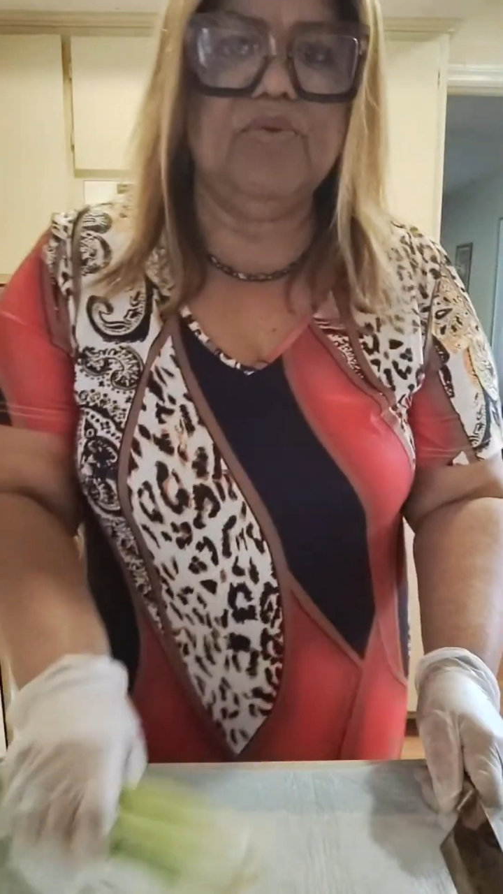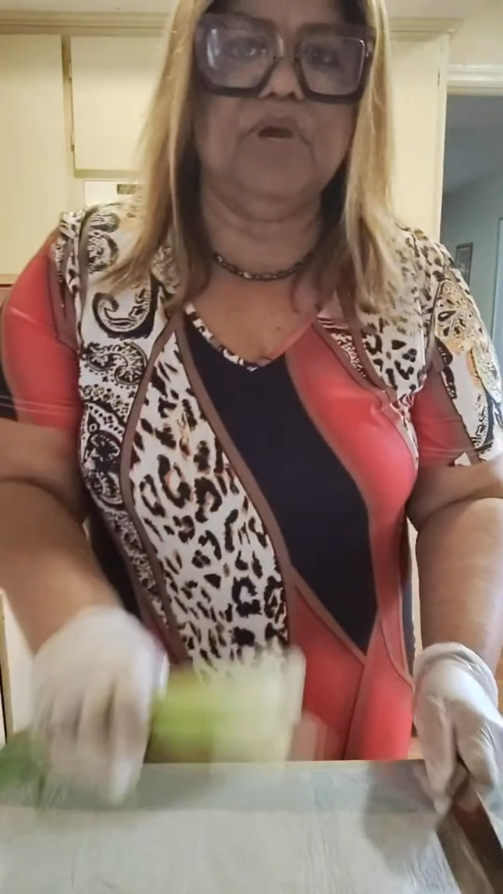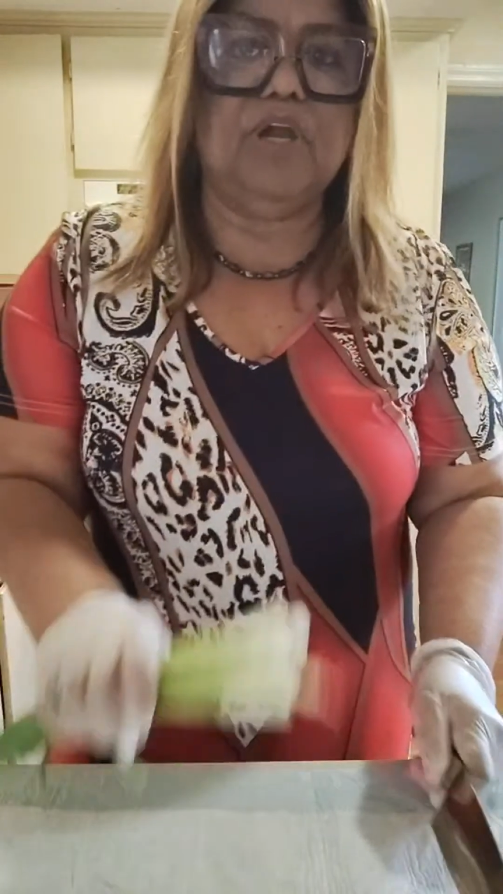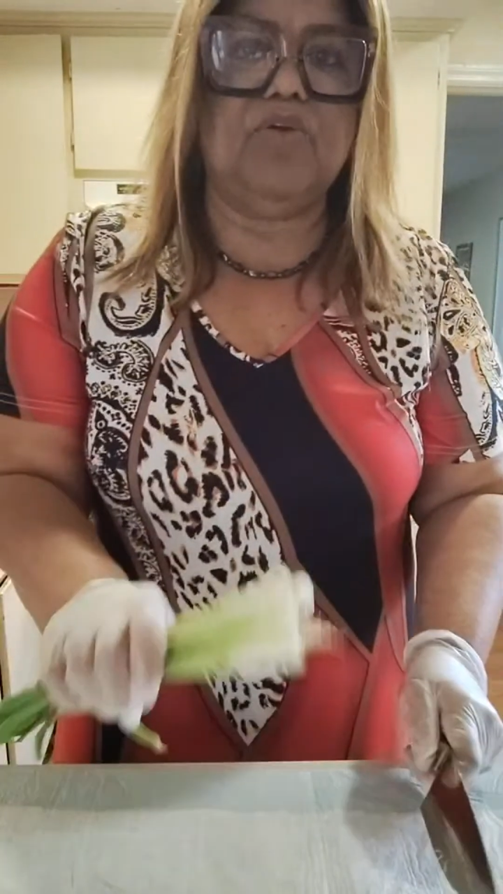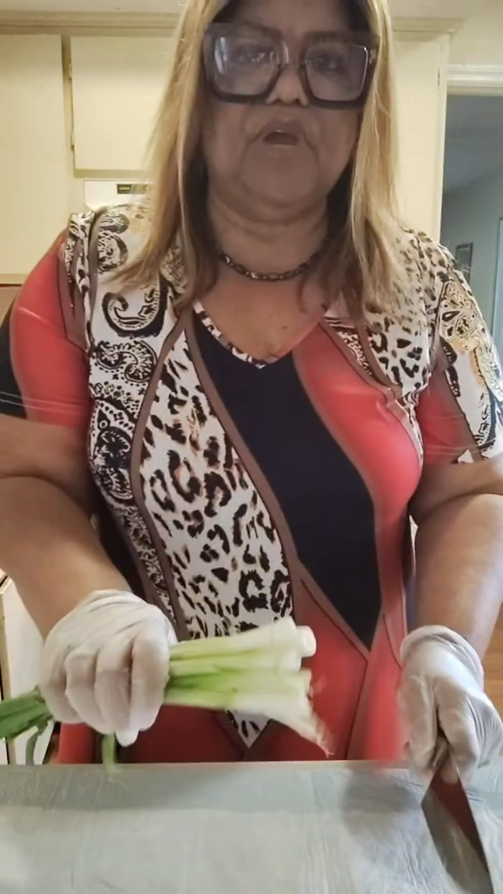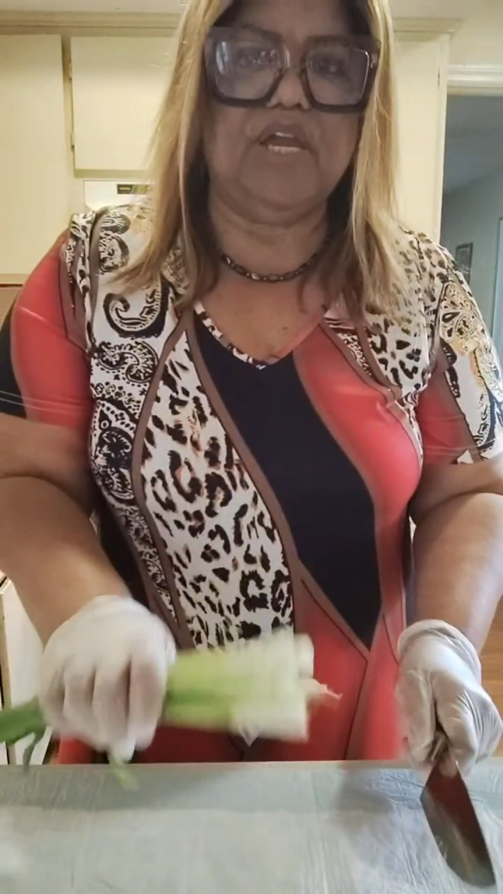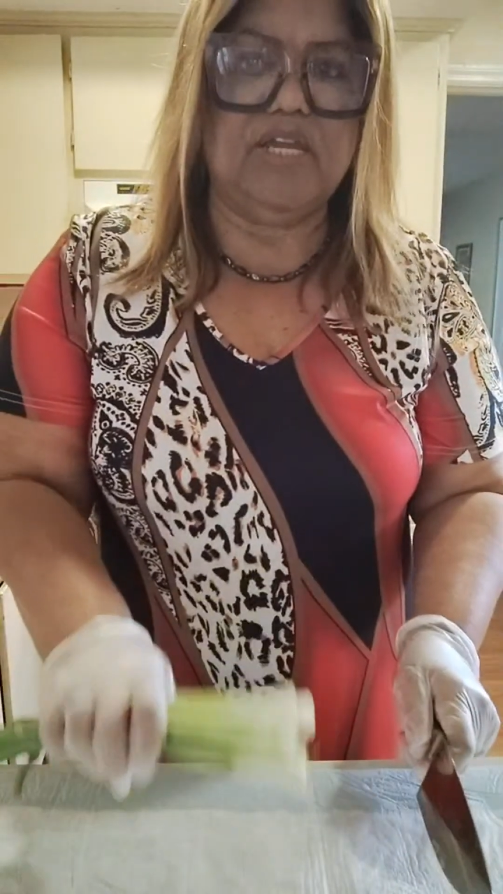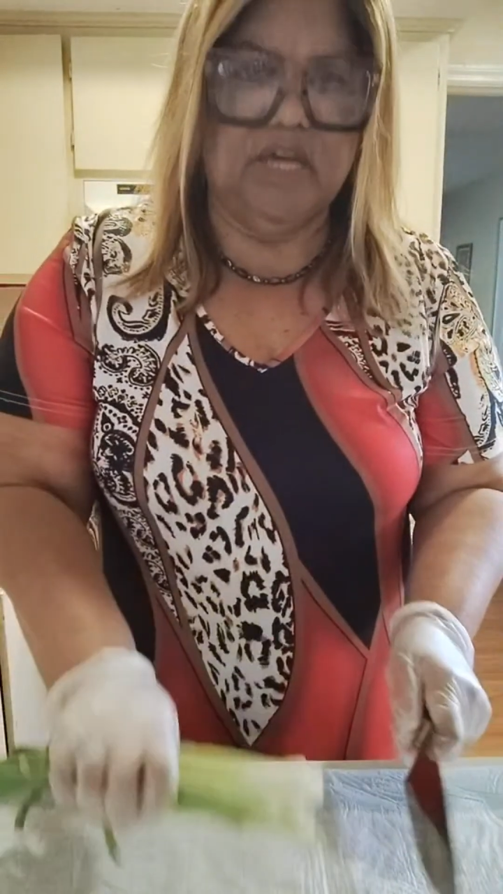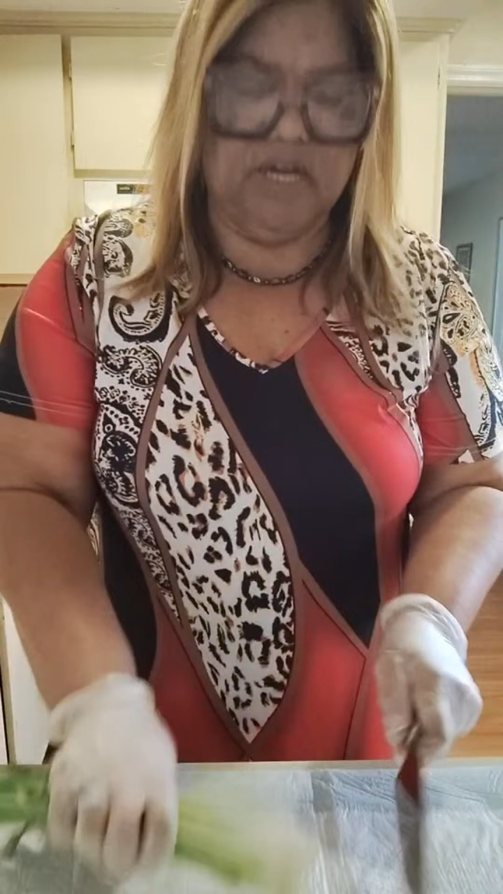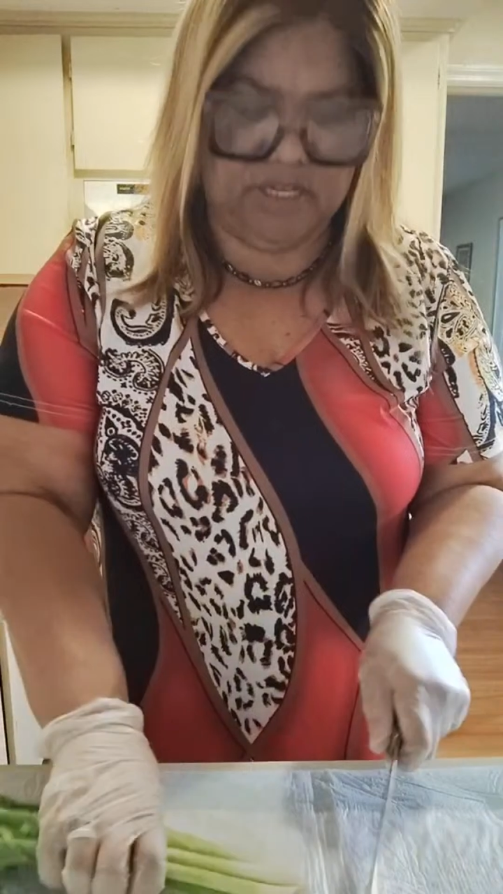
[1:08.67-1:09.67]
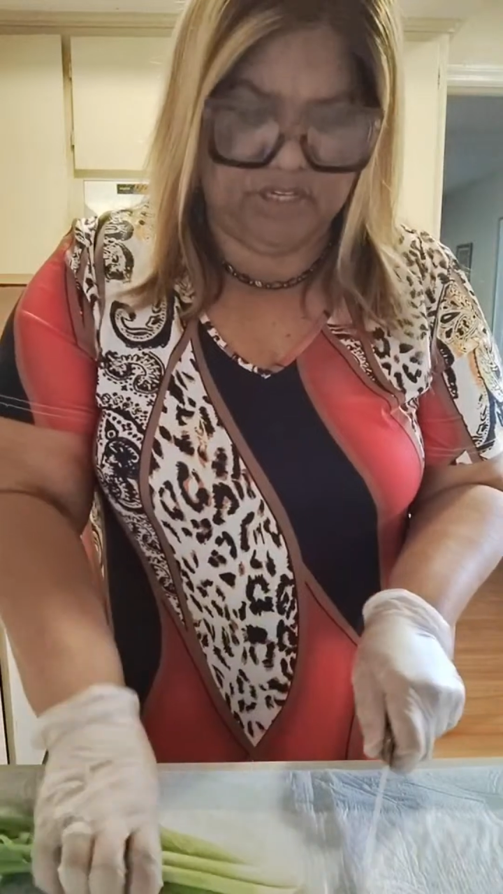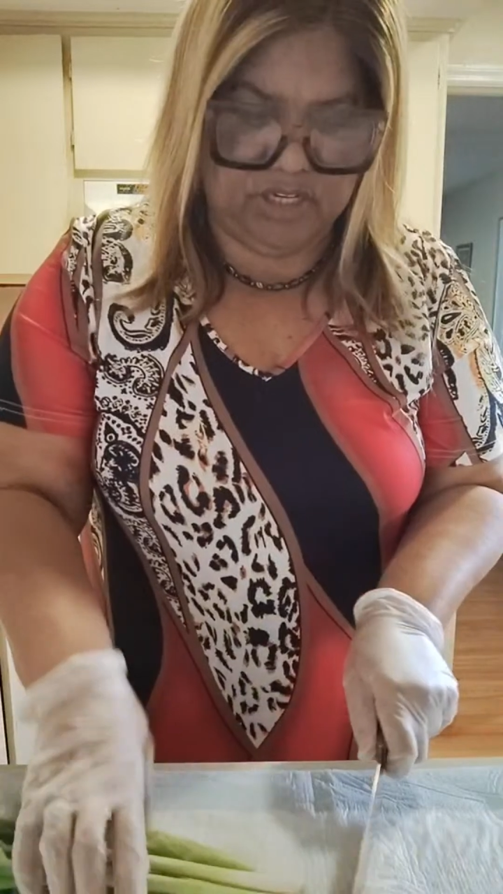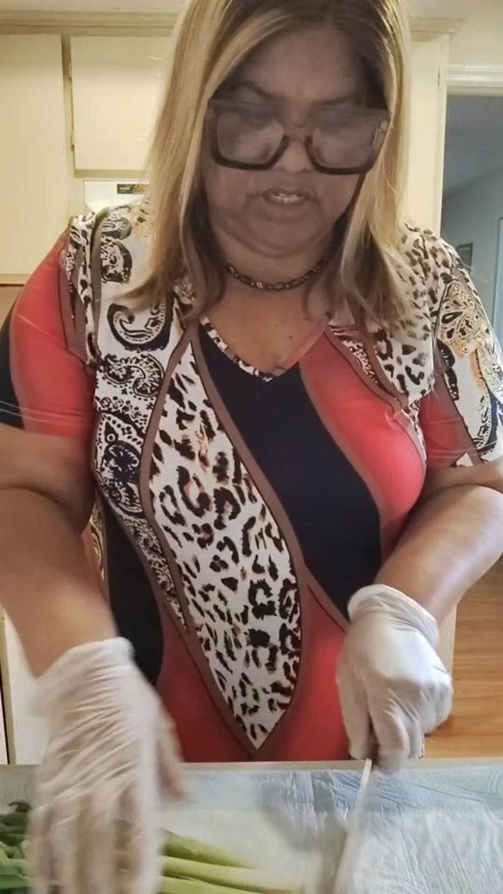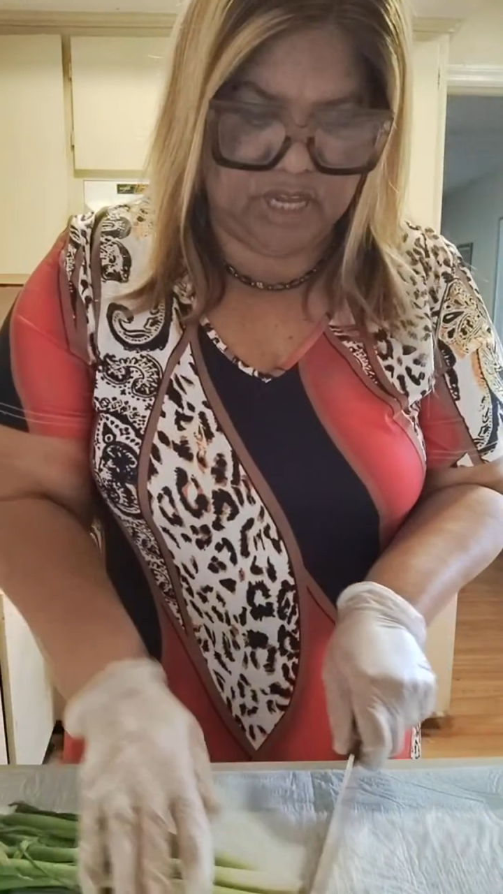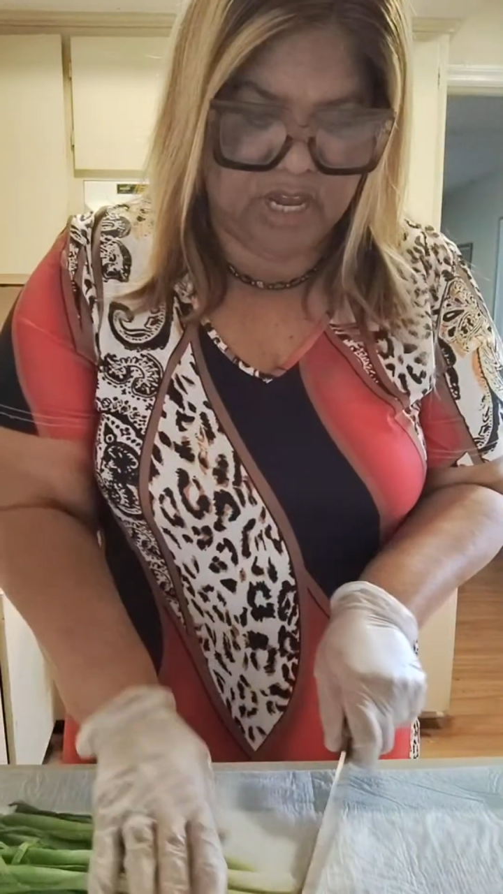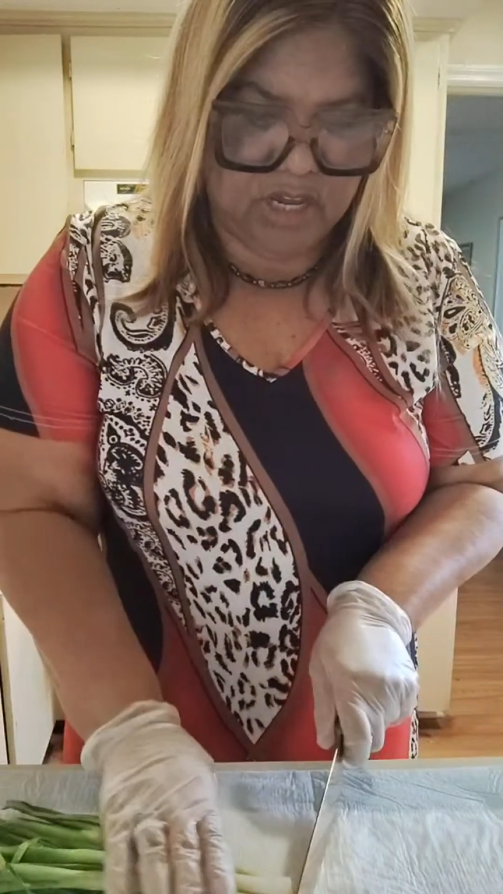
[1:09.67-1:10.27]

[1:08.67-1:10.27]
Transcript: with green onions